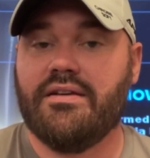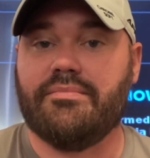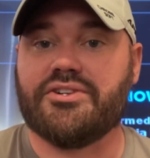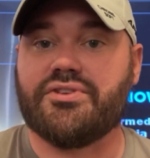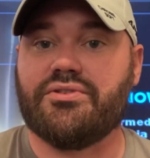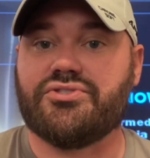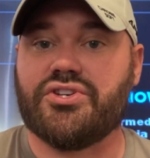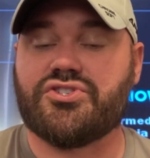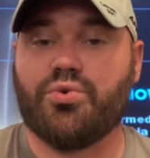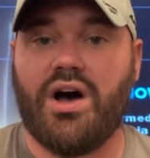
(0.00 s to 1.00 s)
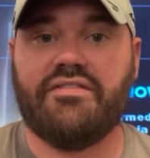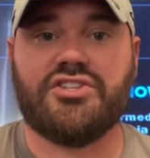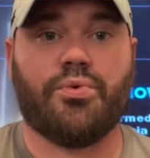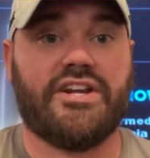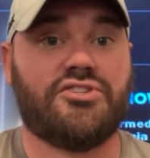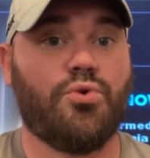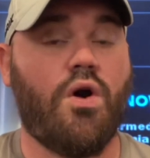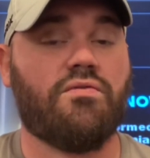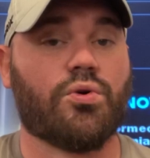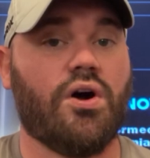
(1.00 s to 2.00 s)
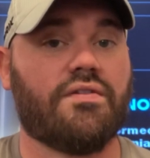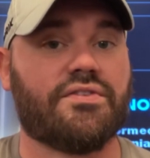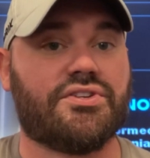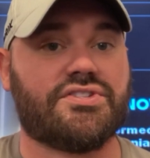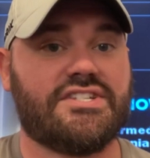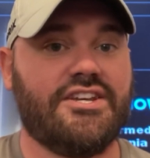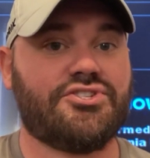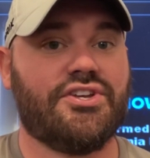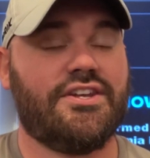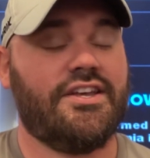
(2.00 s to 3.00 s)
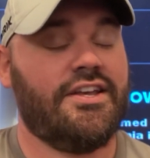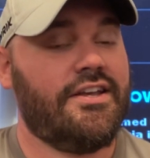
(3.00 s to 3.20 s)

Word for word: Minnesota's just 12 and 22 overall for this season.